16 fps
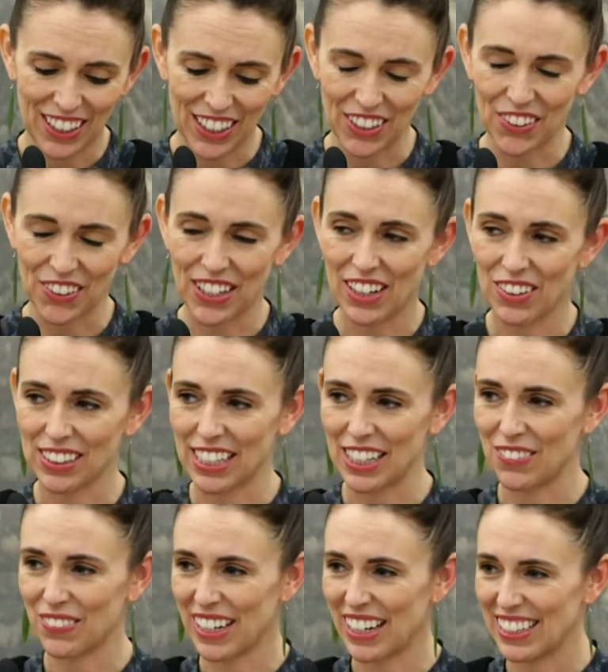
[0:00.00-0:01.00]
I know how
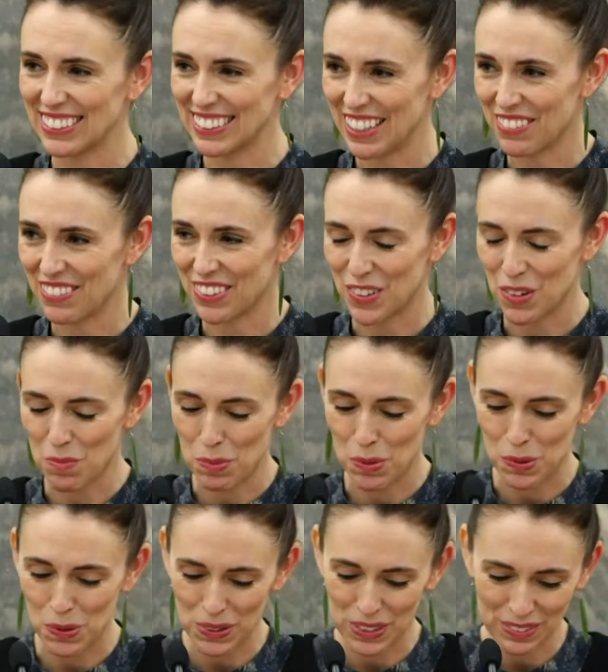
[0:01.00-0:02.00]
glad we are to have you on
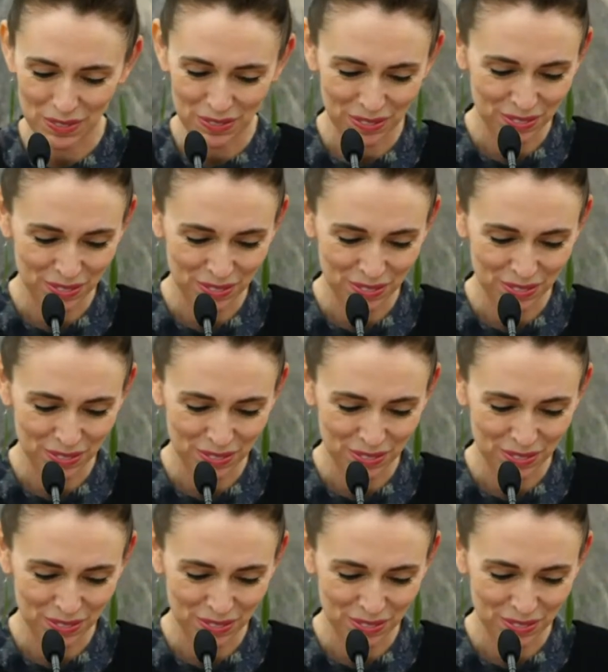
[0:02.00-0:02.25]
board.